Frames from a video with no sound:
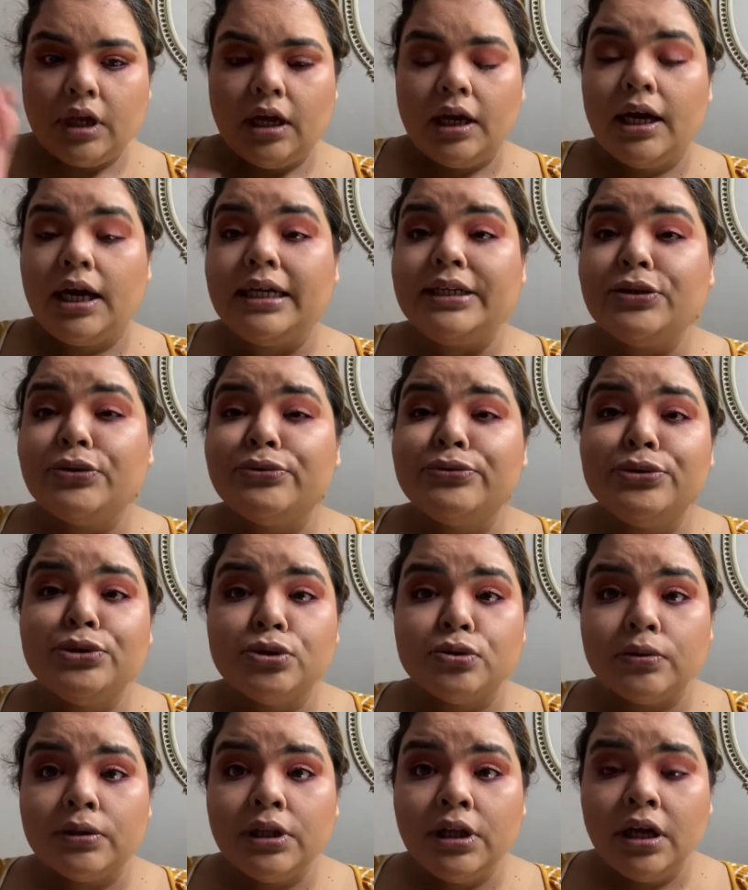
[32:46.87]
I don't do
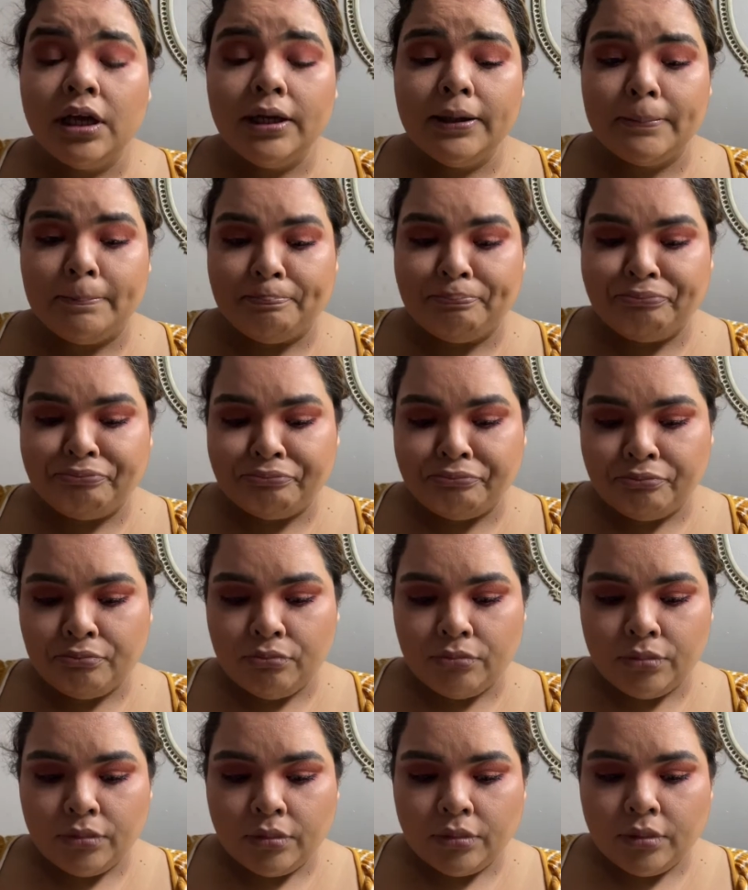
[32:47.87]
a lot,
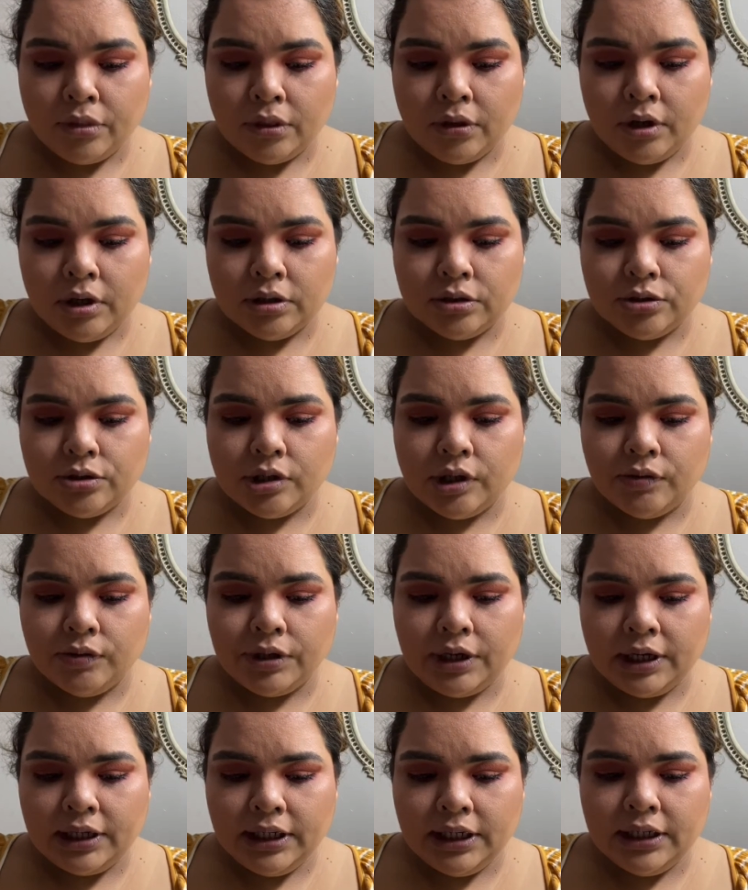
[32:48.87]
so
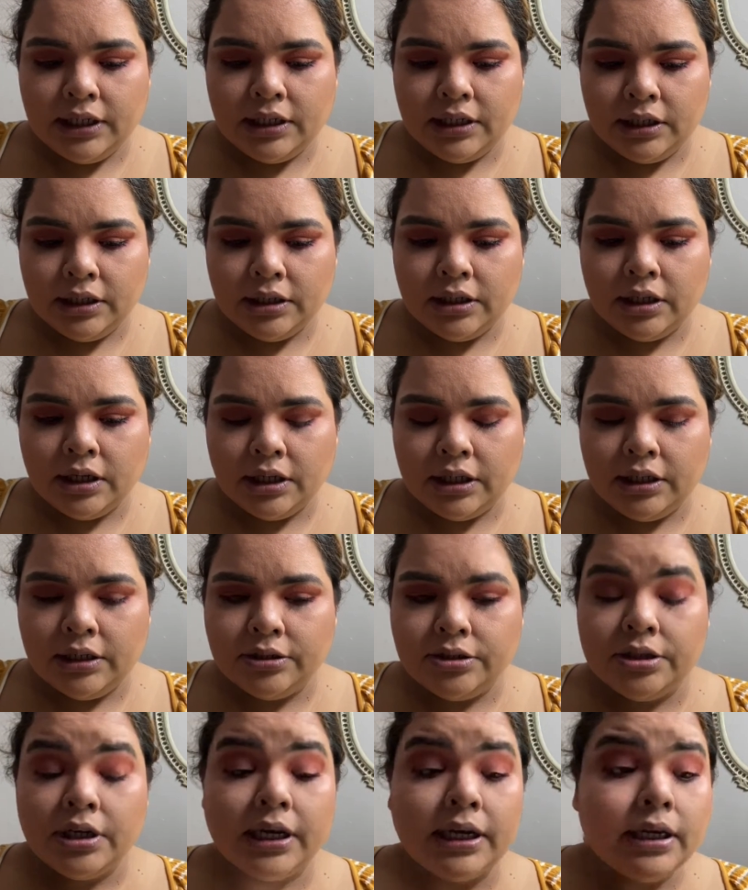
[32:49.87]
I need to
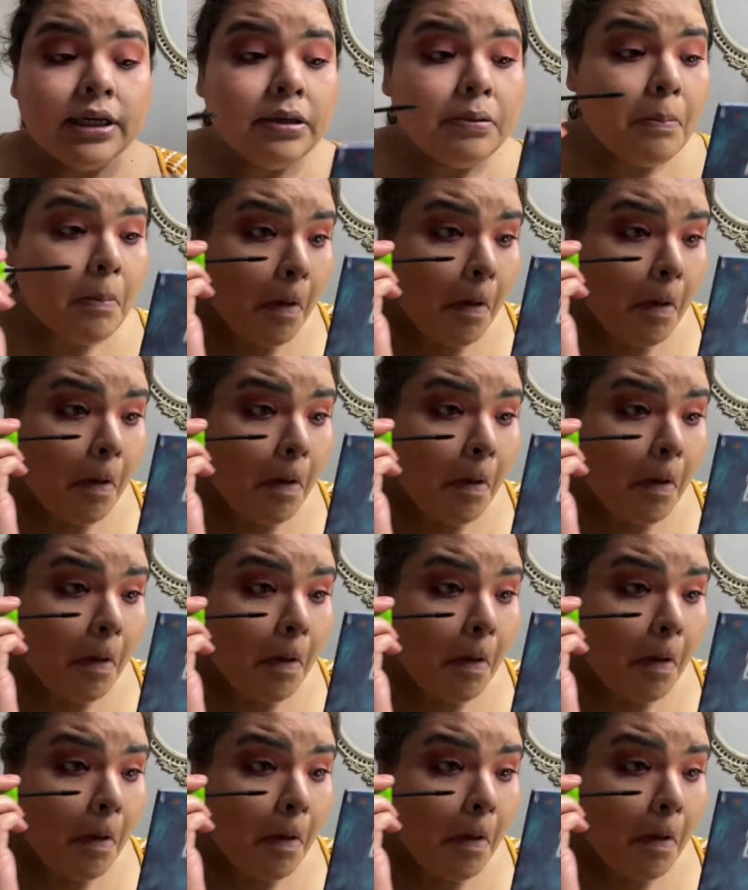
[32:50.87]
try it.